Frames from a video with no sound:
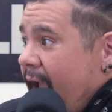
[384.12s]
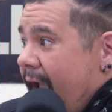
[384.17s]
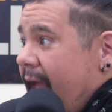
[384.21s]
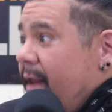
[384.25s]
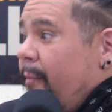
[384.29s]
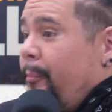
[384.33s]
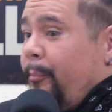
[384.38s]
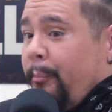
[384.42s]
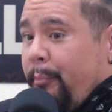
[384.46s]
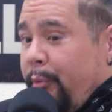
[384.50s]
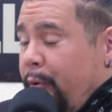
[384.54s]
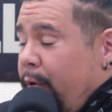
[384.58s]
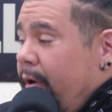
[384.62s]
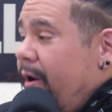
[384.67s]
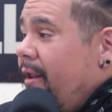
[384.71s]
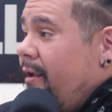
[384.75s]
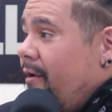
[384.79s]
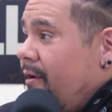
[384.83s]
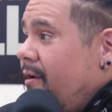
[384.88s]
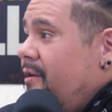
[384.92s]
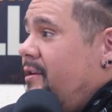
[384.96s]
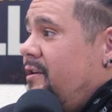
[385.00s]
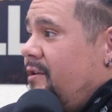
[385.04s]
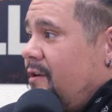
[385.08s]
had a pretty
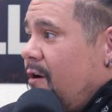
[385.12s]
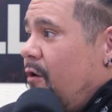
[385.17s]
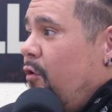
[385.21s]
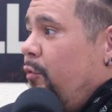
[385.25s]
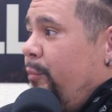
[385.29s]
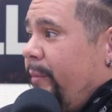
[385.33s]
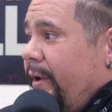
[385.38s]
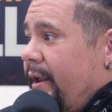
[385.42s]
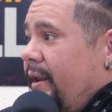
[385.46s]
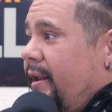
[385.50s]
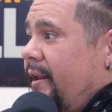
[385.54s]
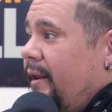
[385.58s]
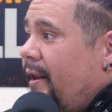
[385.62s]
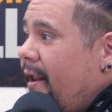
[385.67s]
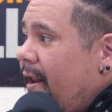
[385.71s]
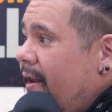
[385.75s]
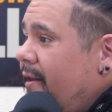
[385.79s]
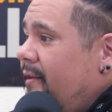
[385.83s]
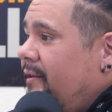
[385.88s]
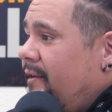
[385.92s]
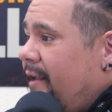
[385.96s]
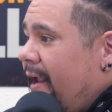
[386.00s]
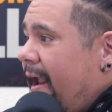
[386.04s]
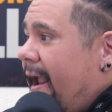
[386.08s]
good show, man.
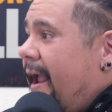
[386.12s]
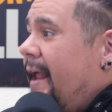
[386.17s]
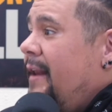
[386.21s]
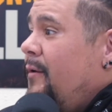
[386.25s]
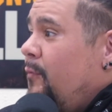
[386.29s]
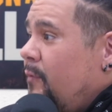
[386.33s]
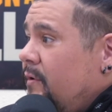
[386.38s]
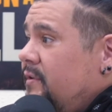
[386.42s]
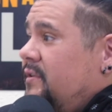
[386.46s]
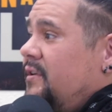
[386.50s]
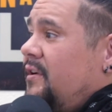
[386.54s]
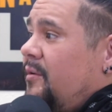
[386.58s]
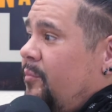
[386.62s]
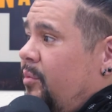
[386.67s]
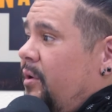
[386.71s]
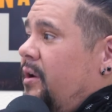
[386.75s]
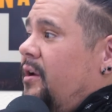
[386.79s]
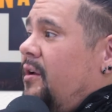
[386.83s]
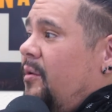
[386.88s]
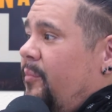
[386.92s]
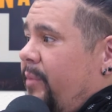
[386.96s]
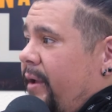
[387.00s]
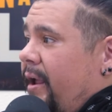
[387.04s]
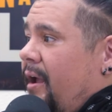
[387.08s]
And the end was a
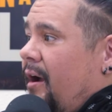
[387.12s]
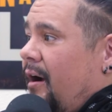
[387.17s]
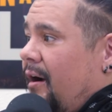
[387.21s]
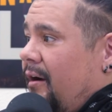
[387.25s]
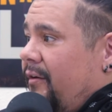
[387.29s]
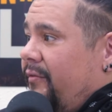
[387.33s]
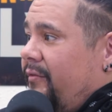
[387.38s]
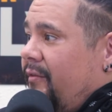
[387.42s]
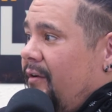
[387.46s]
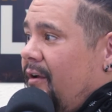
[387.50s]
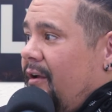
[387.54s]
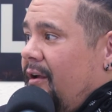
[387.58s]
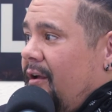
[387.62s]
pretty good payoff.